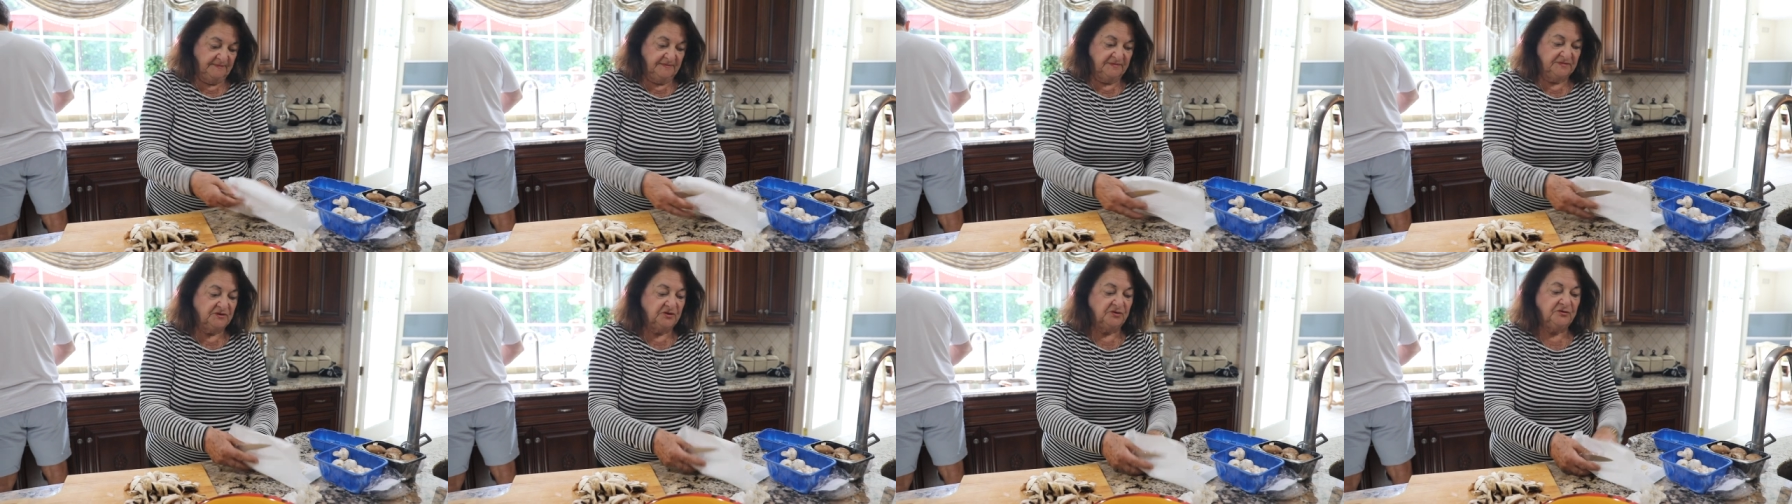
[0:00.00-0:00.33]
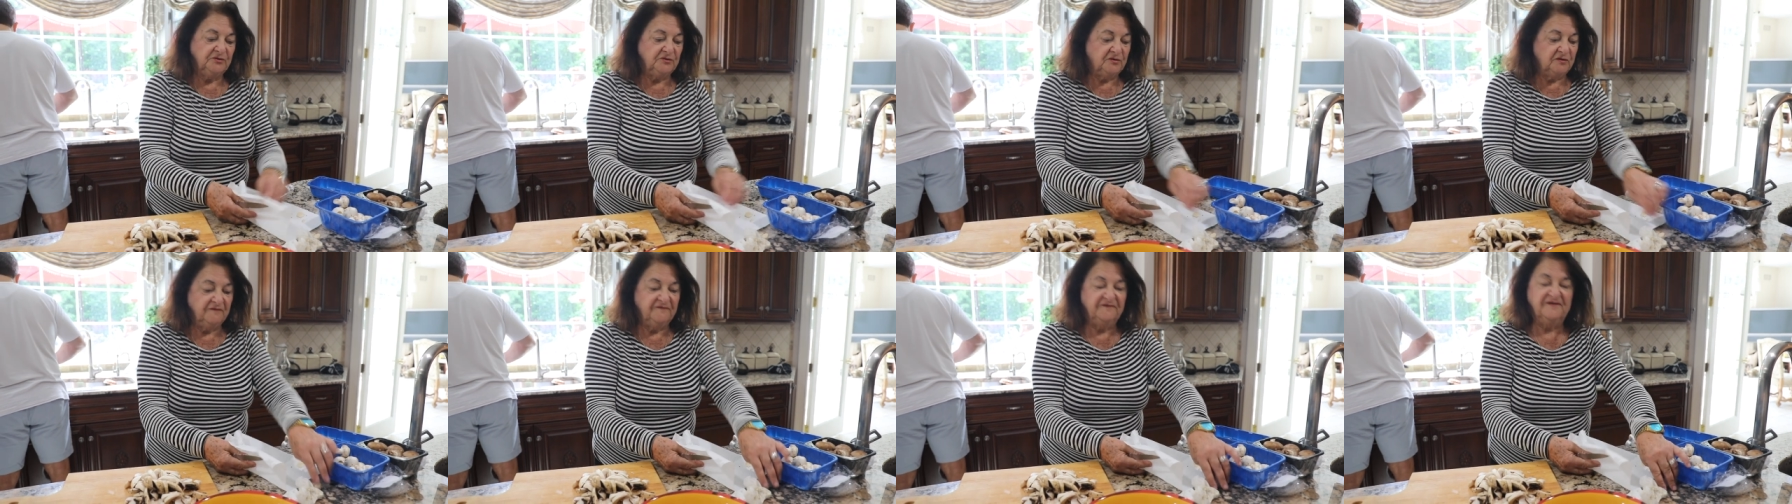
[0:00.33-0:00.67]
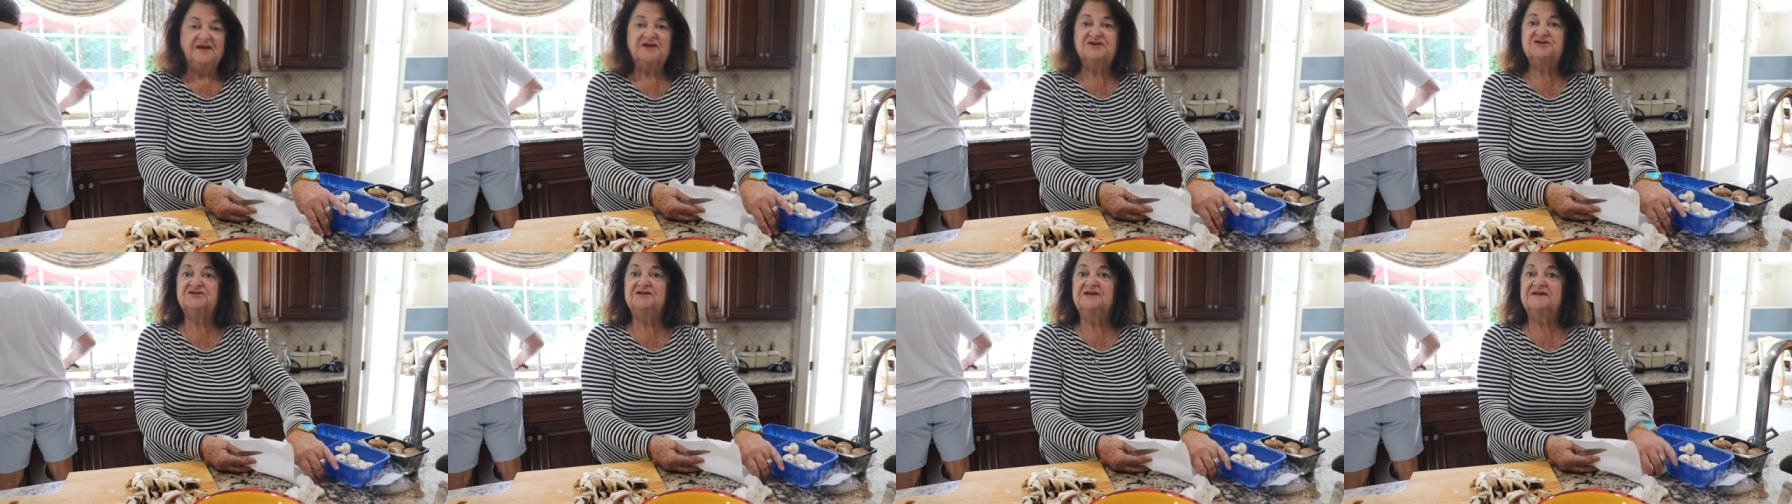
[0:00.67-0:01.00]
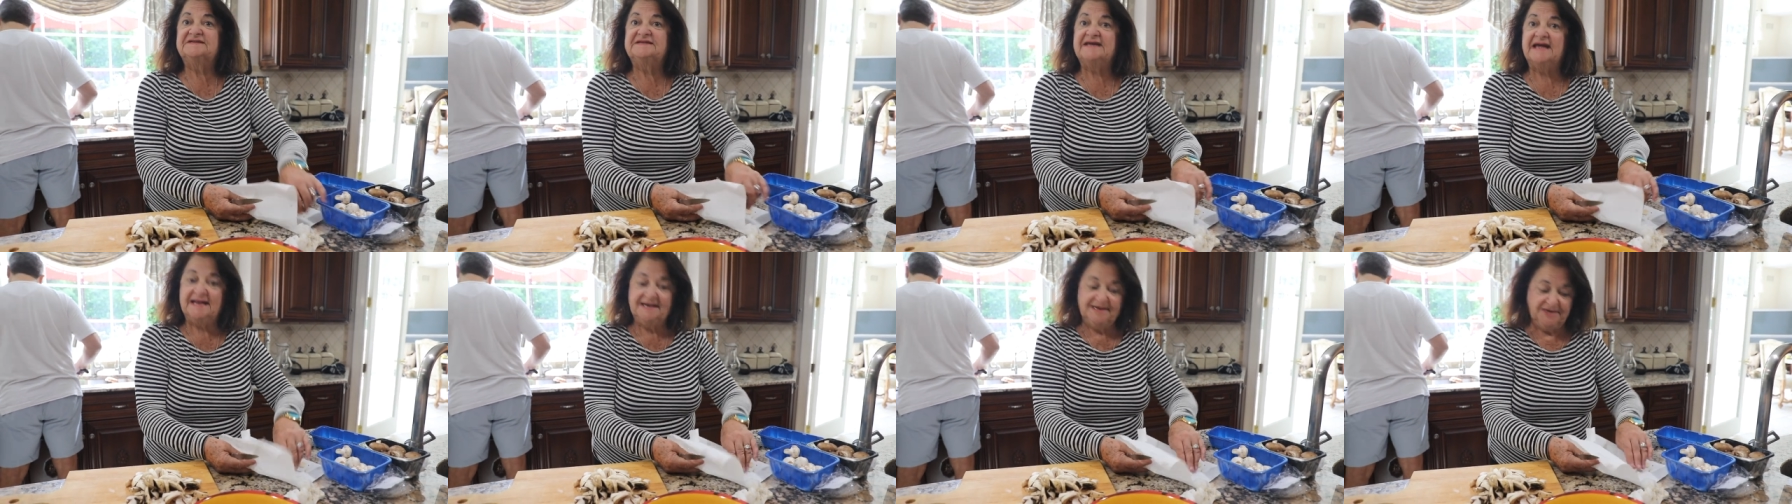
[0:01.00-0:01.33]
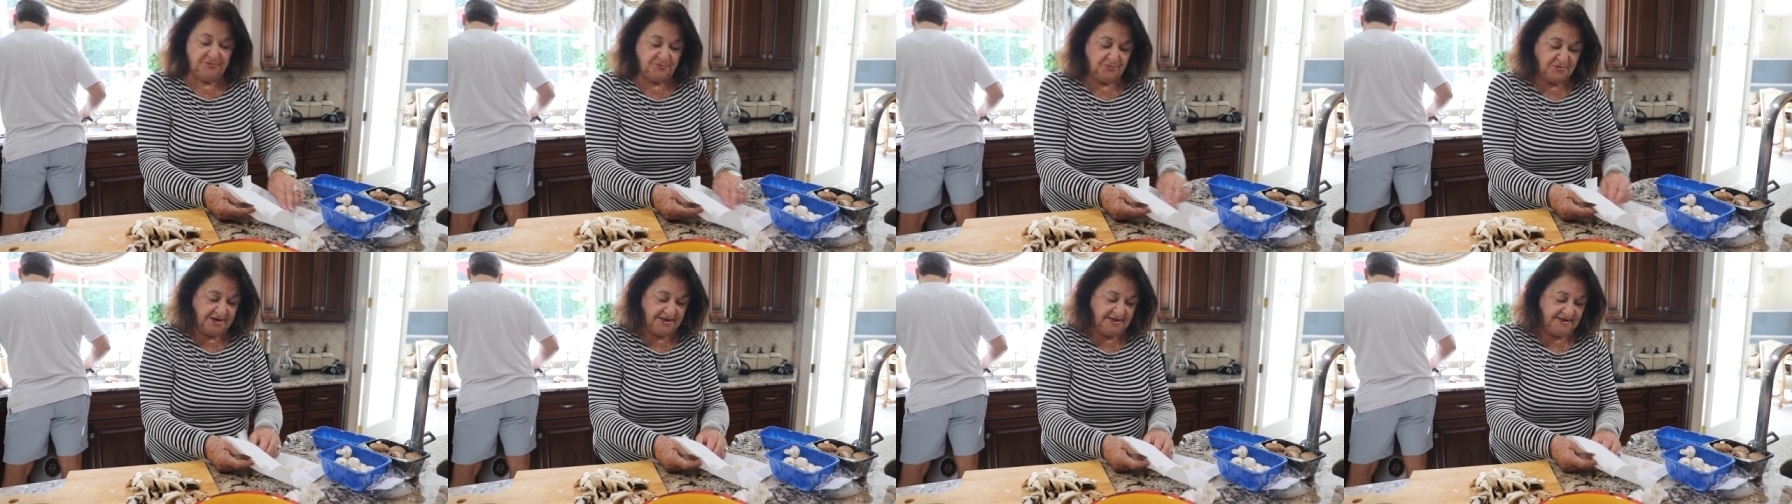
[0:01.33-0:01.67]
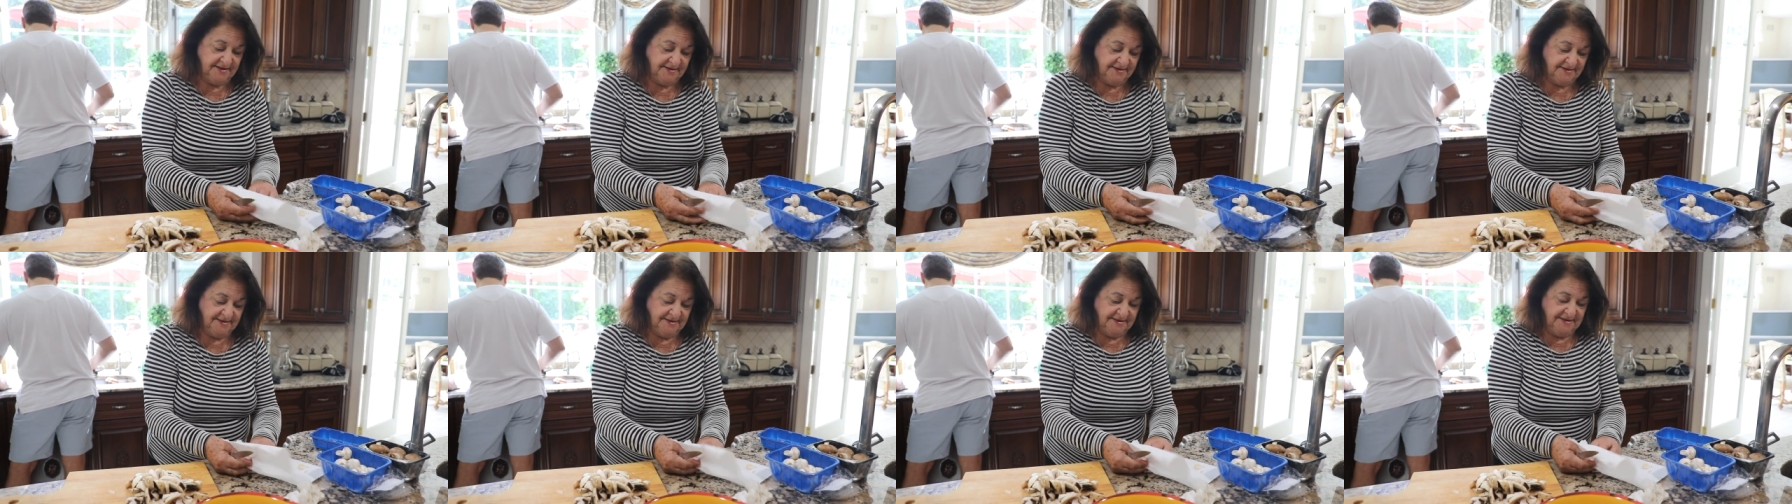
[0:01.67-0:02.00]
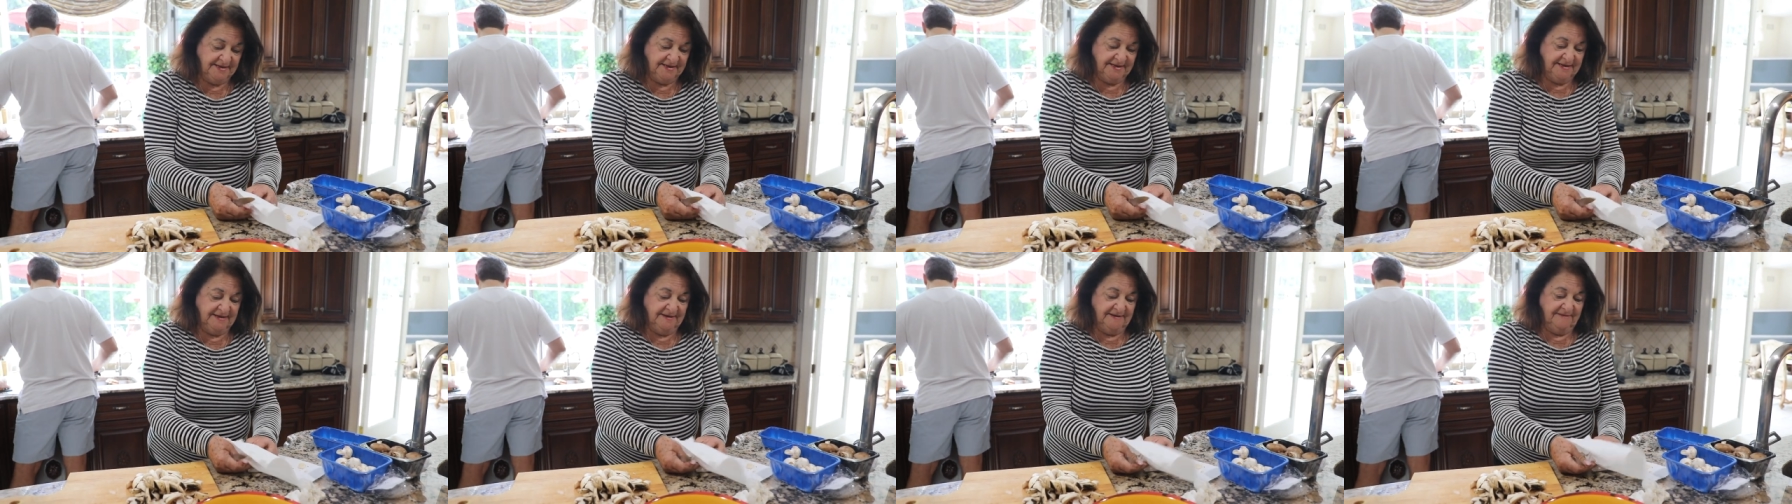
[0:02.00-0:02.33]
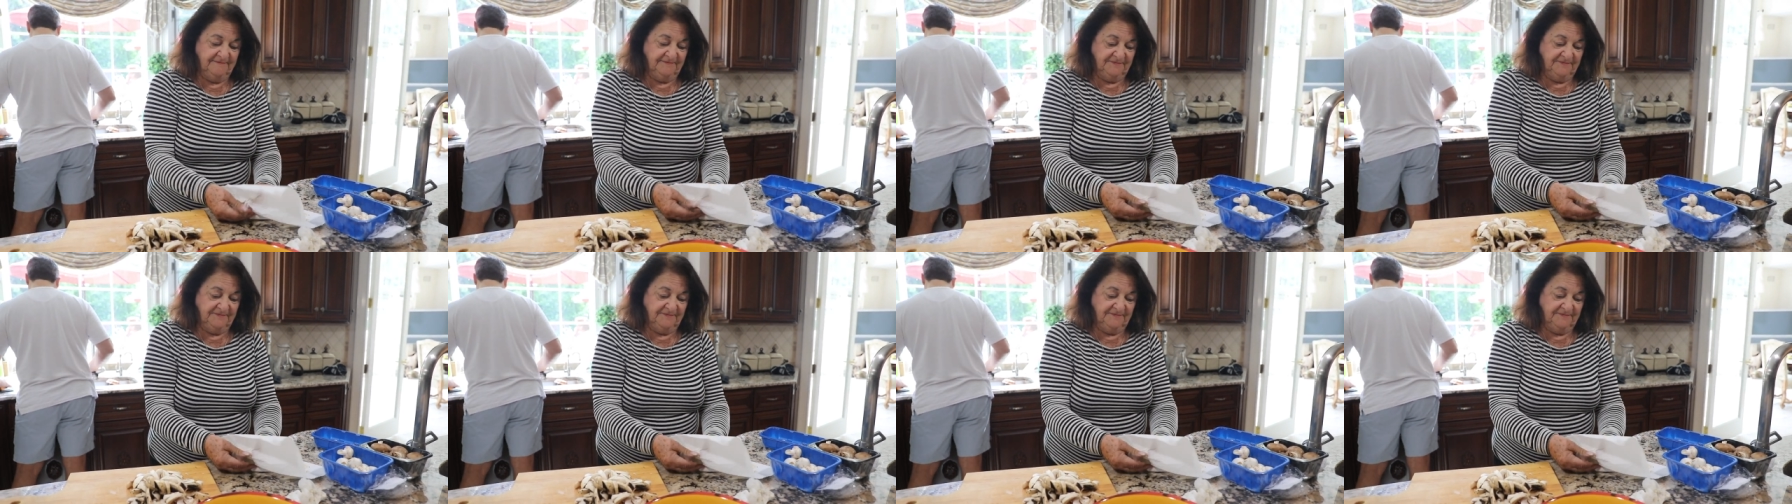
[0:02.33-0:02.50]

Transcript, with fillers: The sounds, good old-fashioned Italian way. Sounds good to me.